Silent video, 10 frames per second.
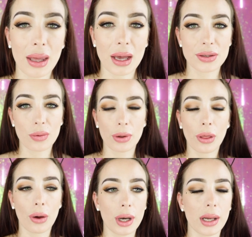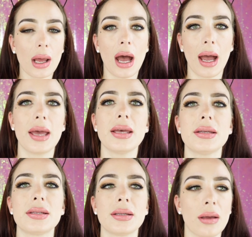Yeah, so with hooded
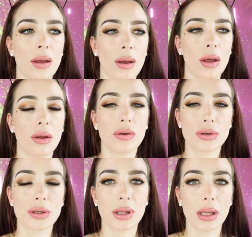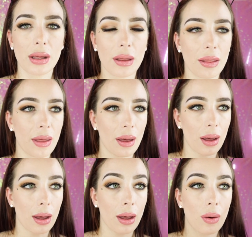eyes, usually
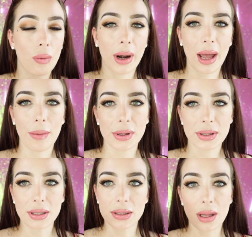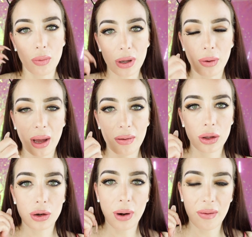what happens is that you don't
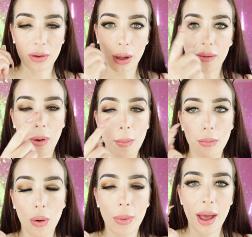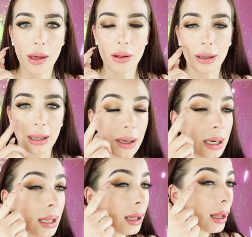have a lot of mobile lid,